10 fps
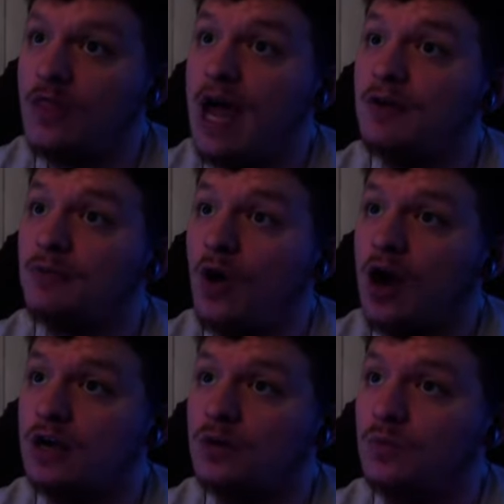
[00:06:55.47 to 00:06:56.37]
That
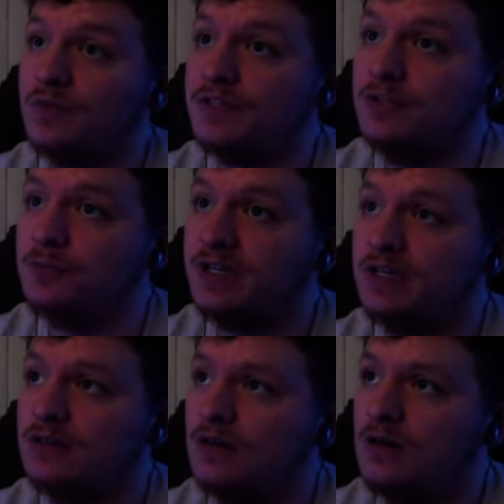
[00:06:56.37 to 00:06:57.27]
rock would have killed
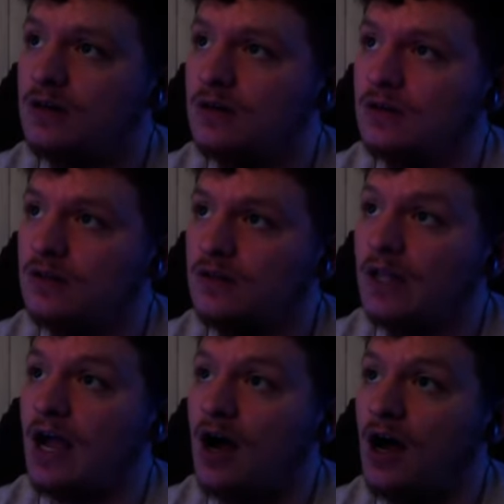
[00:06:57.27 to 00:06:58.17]
me.
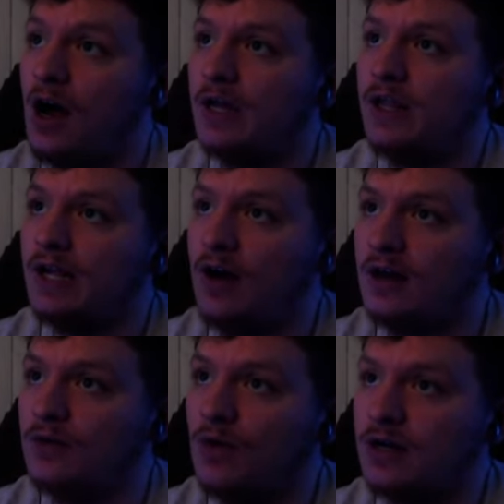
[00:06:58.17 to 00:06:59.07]
Like on uh, like
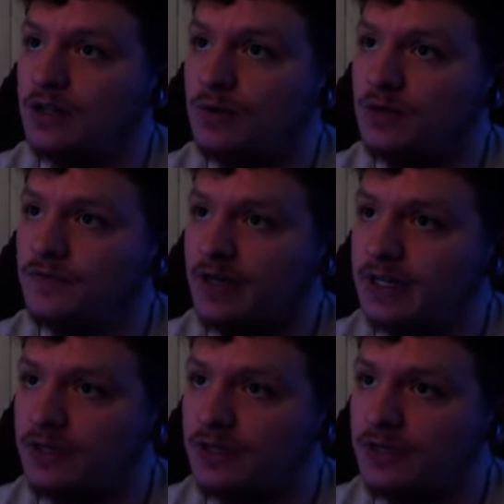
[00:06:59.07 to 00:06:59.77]
unironically would have fucking